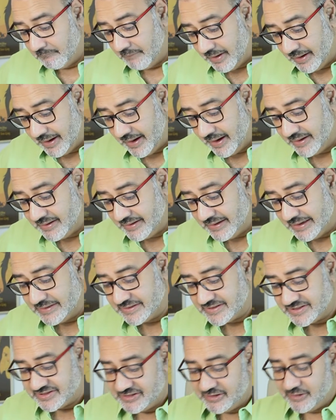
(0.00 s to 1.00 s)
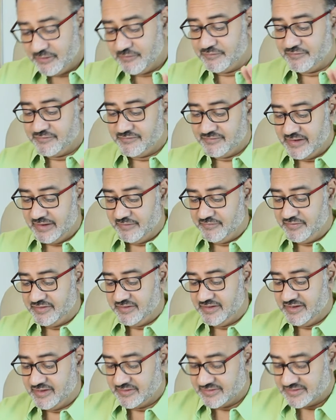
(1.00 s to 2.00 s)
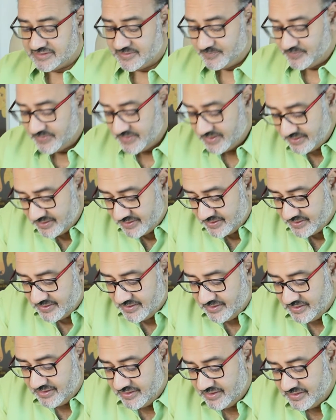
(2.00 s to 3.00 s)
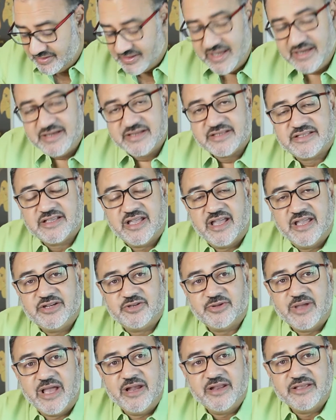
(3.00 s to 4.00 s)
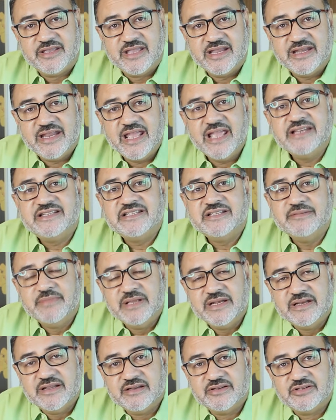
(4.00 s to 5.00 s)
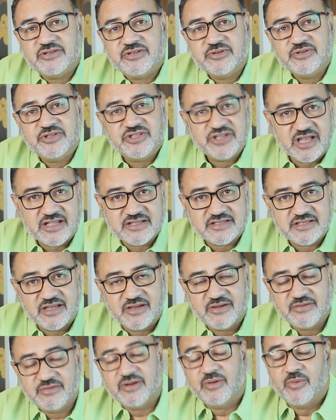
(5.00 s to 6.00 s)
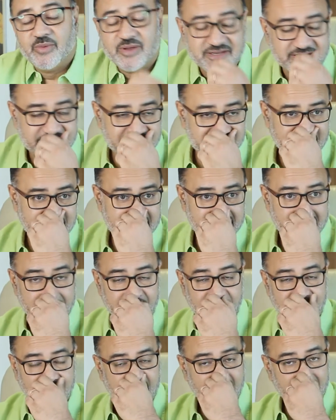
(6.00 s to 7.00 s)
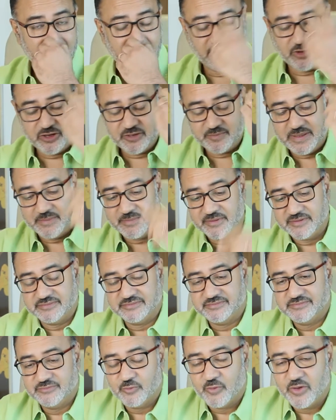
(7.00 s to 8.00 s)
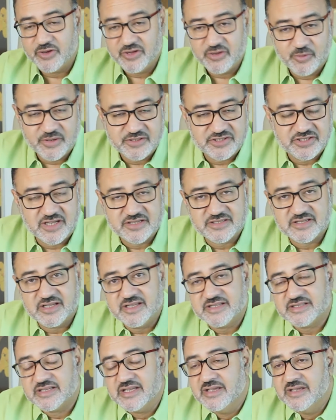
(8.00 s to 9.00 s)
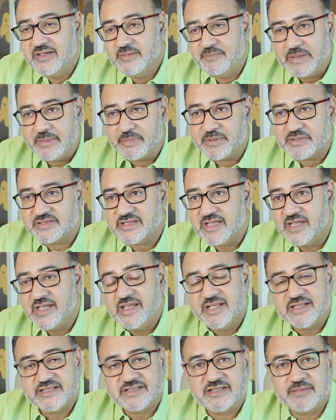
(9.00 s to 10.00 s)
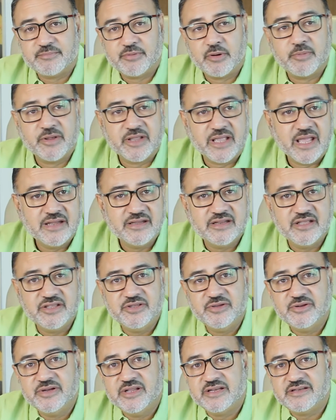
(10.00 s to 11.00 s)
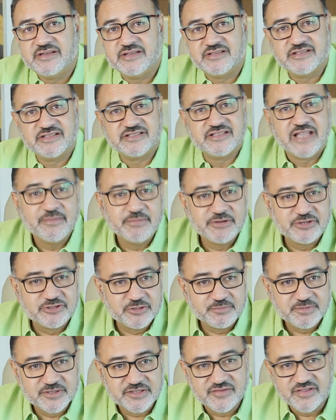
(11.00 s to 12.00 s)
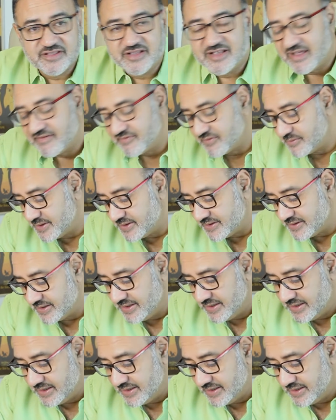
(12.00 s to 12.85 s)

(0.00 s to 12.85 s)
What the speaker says: And instead of everything else, they decide to allocate 80 million to JASA. What is JASA? A lot of people wonder what JASA is. People say it's the propaganda unit, it's the cyber troopers for the government.